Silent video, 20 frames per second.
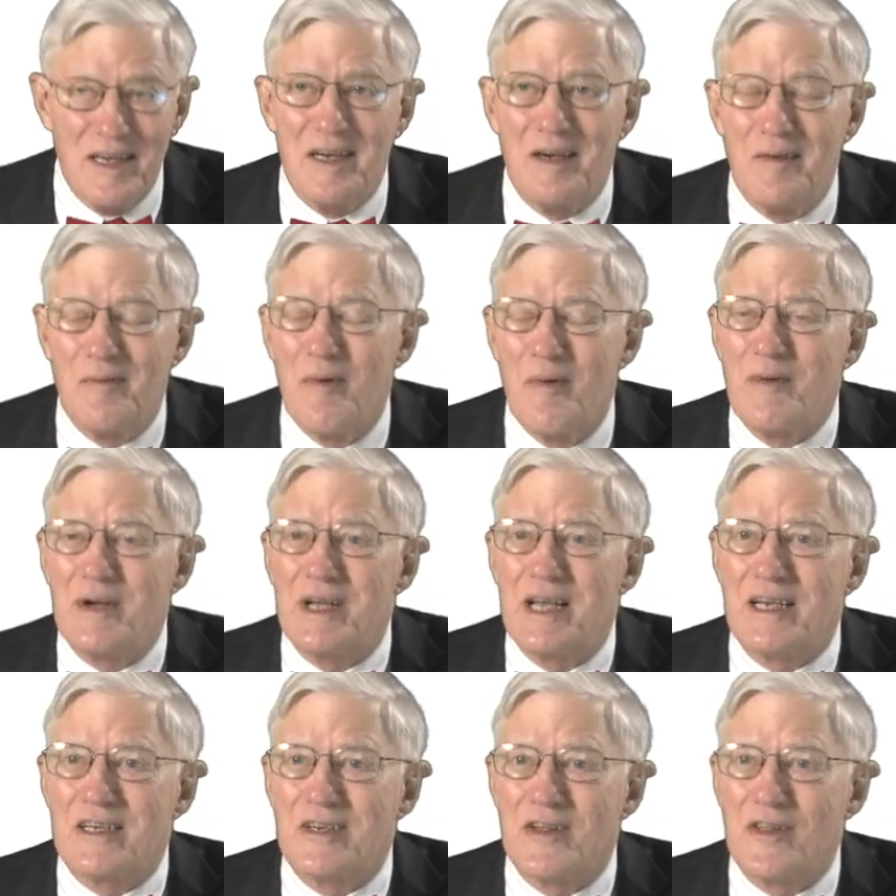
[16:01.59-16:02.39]
when we
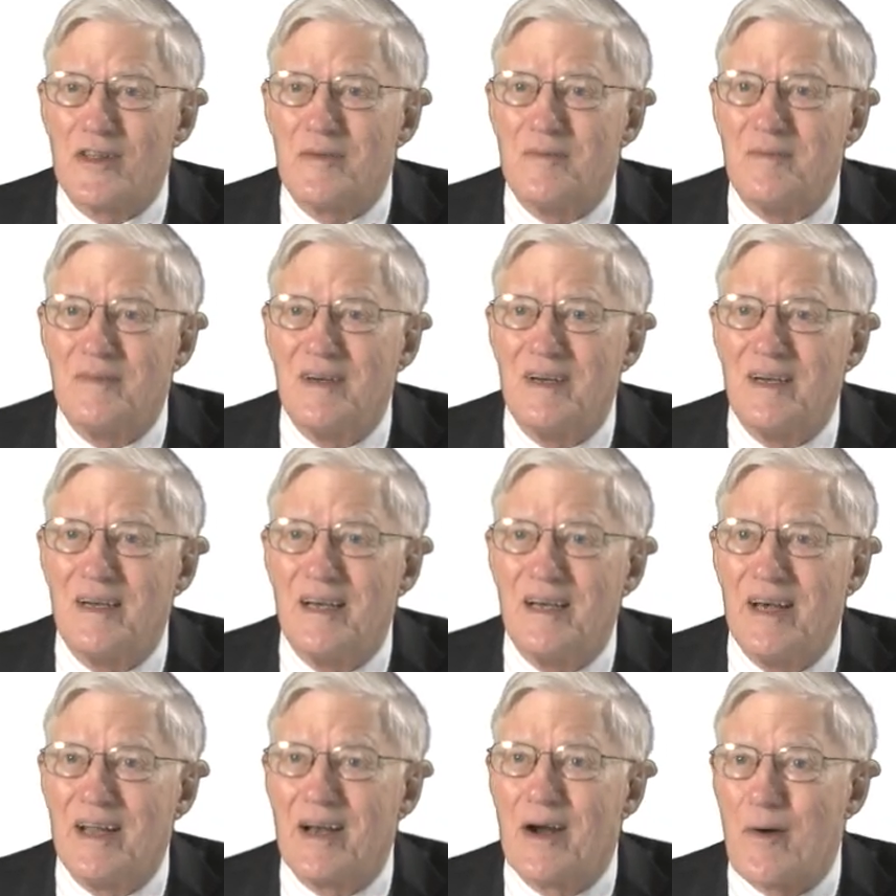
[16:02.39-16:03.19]
get to them
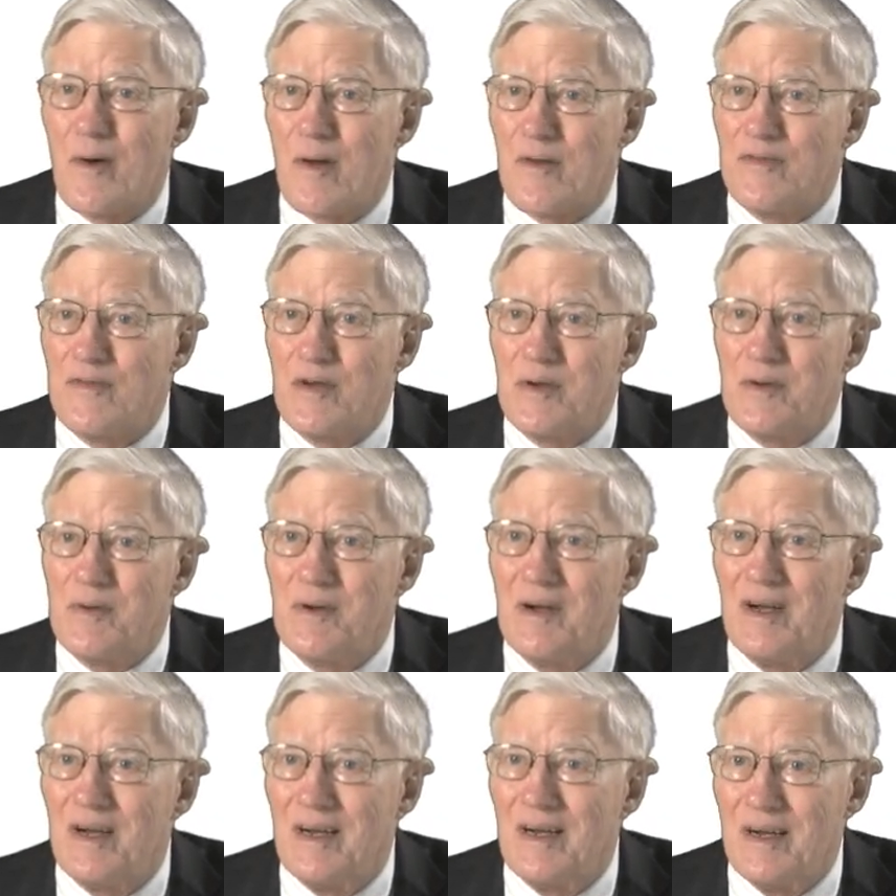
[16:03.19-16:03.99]
in our review
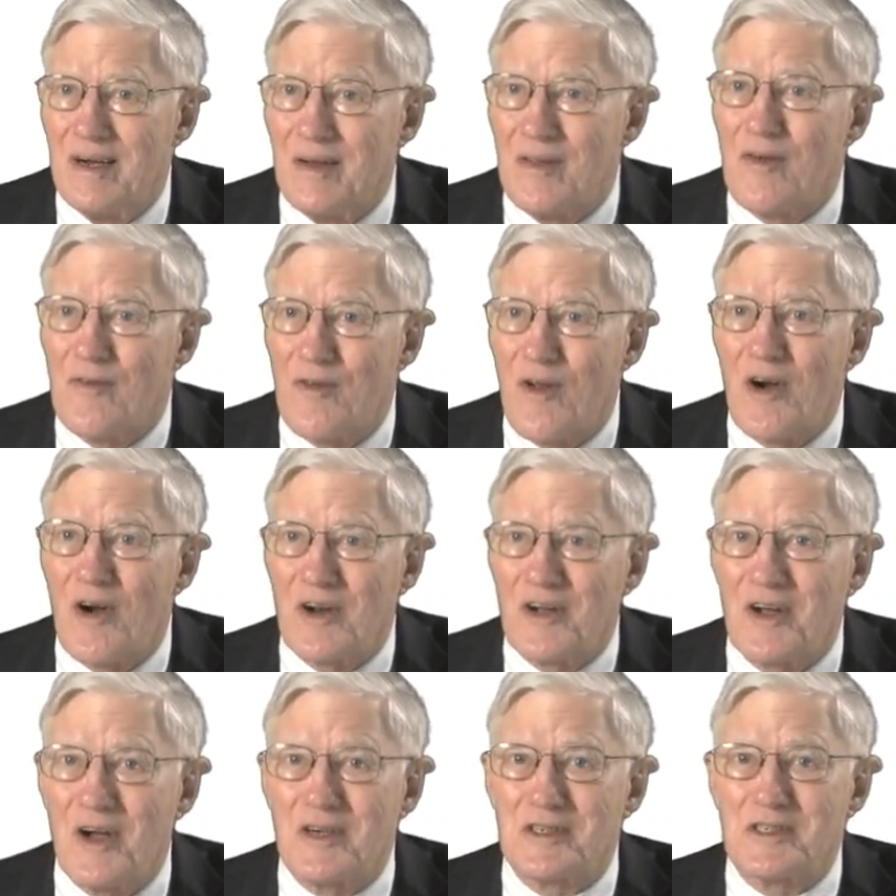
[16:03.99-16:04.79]
of the Florida
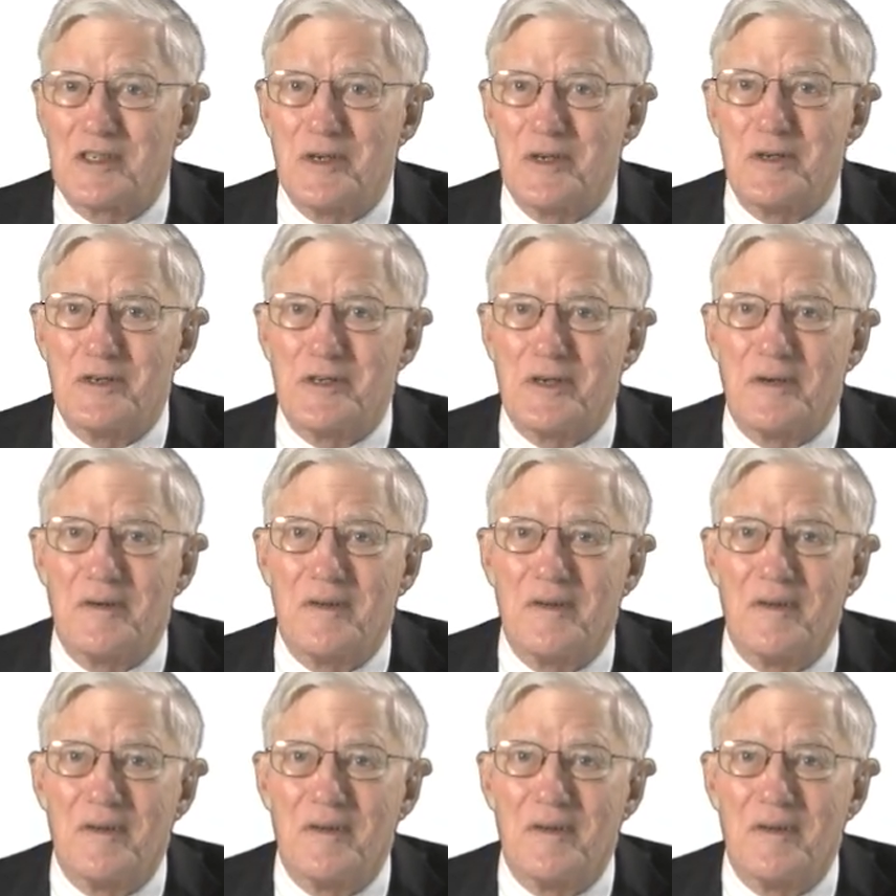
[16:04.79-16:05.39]
Constitution.